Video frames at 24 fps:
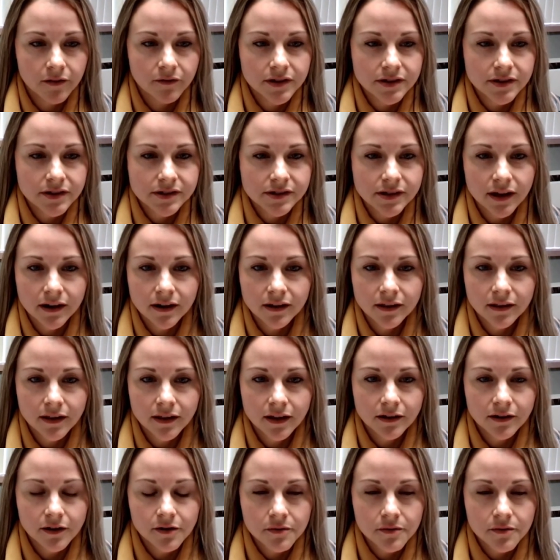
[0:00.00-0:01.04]
have decided
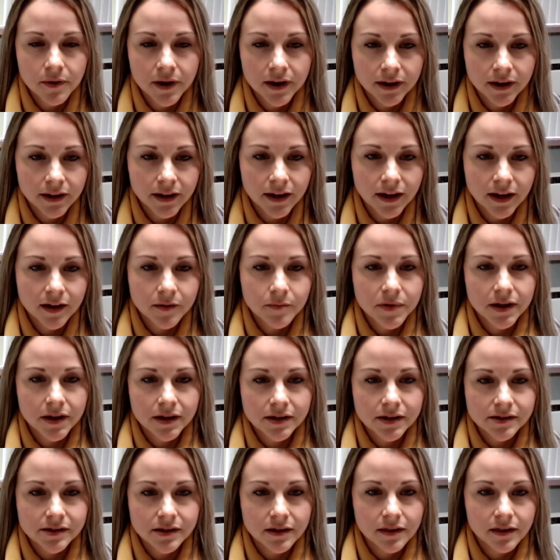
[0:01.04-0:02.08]
they don't want to get it
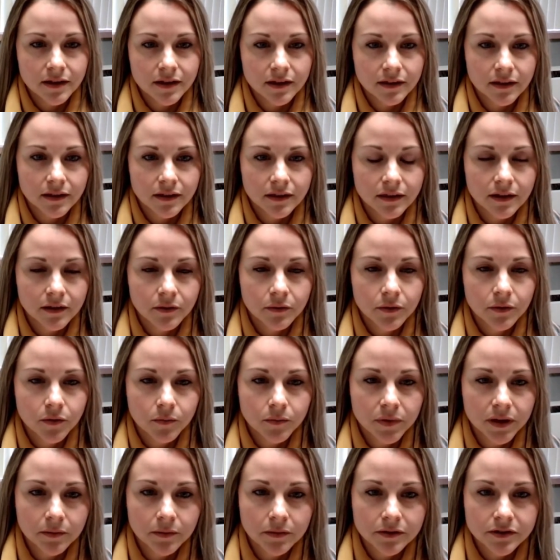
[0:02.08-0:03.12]
because they think that they
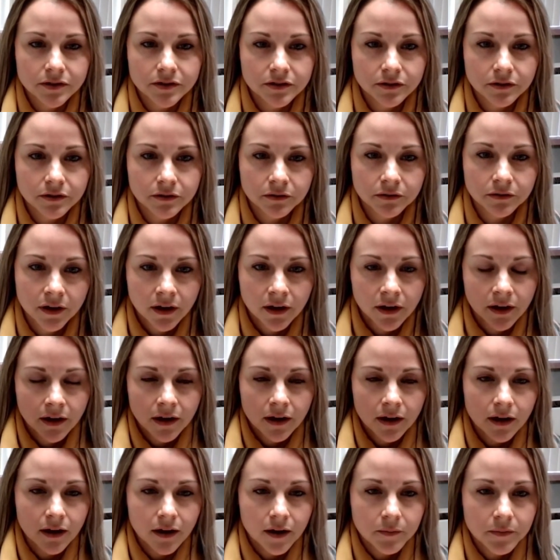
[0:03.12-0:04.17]
won't be able
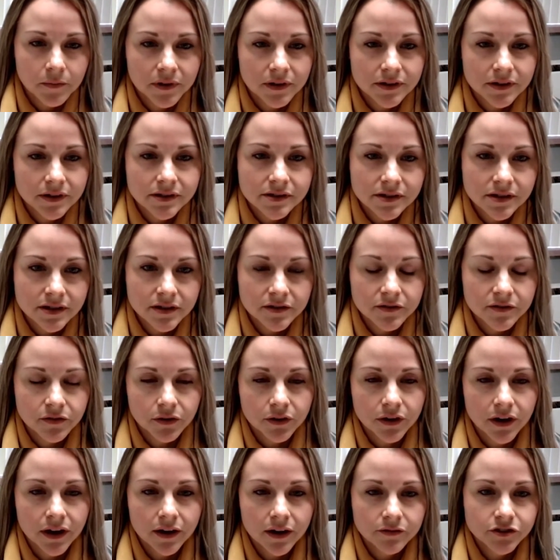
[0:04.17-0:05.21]
to conceive
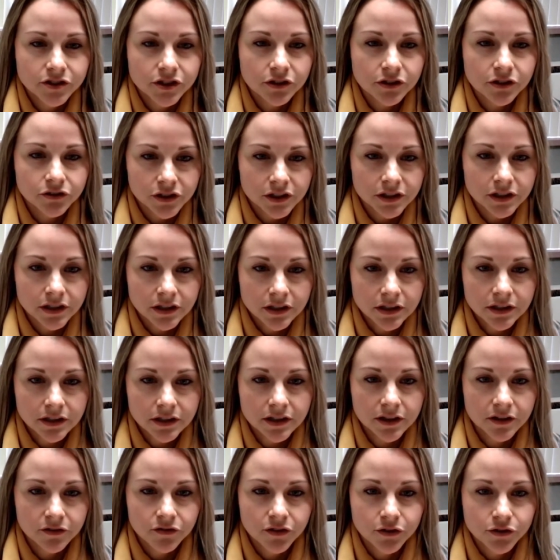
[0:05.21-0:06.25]
or have children
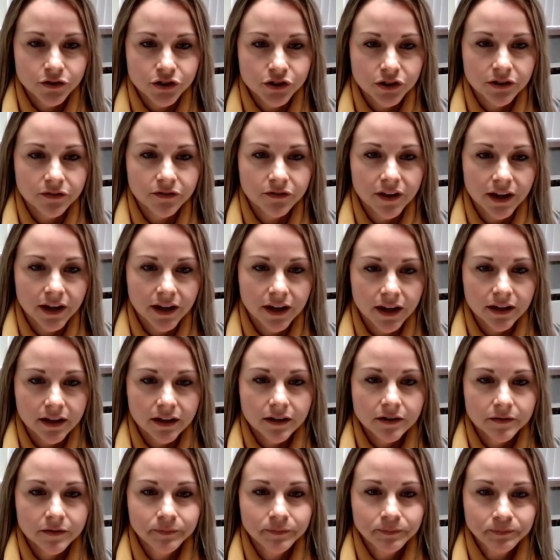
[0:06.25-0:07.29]
in the future if they get
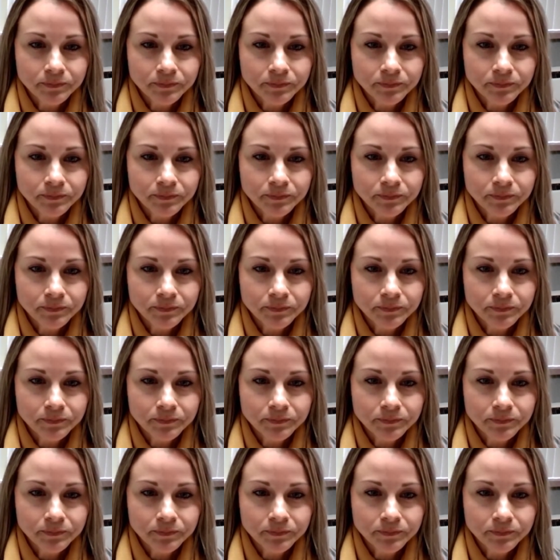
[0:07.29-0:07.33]
it.